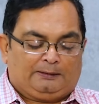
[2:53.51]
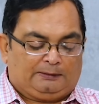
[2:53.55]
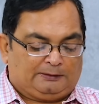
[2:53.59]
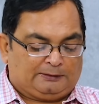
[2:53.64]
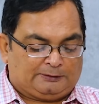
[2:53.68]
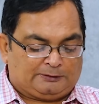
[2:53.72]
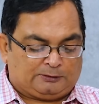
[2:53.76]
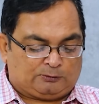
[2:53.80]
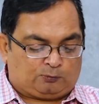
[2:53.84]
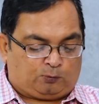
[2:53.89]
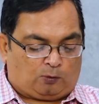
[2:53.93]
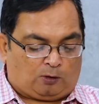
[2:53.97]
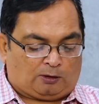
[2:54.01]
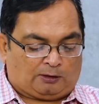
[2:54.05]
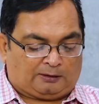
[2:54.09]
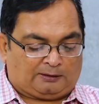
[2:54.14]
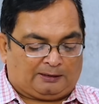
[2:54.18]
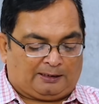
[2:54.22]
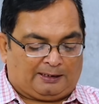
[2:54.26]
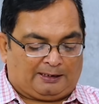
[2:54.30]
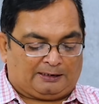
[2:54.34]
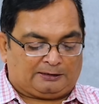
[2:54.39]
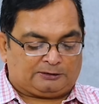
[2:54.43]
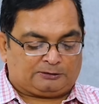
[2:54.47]
This is
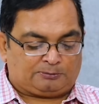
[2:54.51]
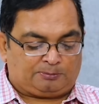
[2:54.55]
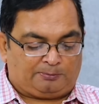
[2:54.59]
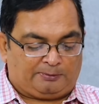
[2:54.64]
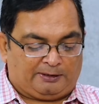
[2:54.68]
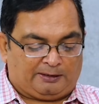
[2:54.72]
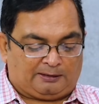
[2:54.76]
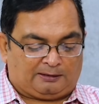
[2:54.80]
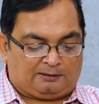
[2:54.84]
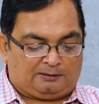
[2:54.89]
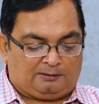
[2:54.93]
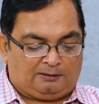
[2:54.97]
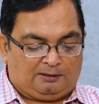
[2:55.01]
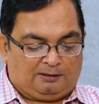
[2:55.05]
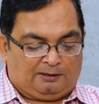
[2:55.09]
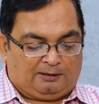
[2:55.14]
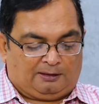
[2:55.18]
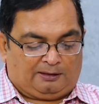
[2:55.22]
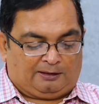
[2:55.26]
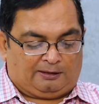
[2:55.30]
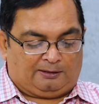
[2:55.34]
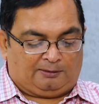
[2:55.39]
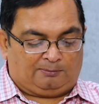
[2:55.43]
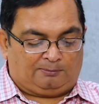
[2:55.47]
what has made
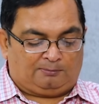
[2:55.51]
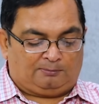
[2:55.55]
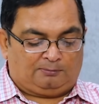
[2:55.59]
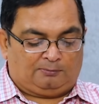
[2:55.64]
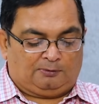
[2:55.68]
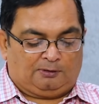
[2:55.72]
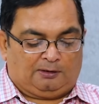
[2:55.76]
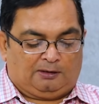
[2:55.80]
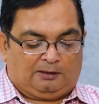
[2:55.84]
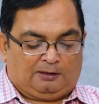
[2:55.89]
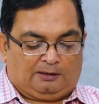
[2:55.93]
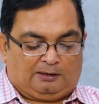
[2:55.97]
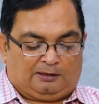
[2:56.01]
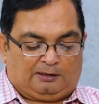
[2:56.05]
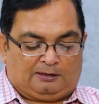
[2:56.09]
him,